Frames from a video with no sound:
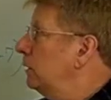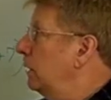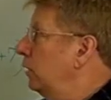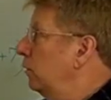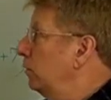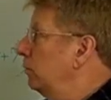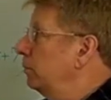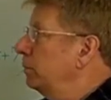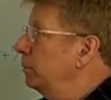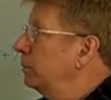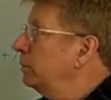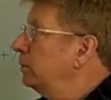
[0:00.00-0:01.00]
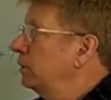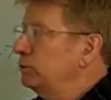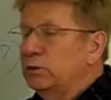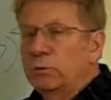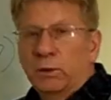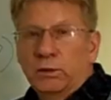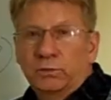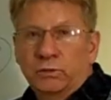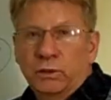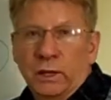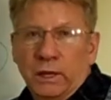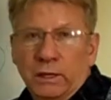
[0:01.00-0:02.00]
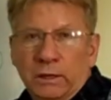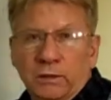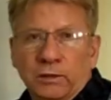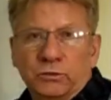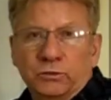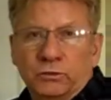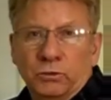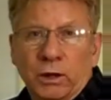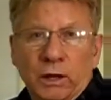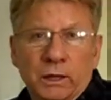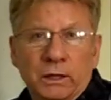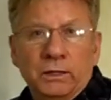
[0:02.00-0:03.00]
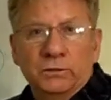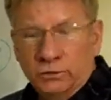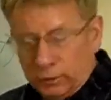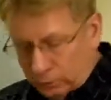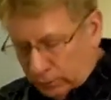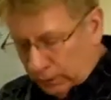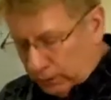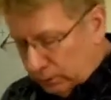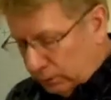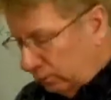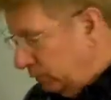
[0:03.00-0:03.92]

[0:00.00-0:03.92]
Now, let's erase that and let's try synthetic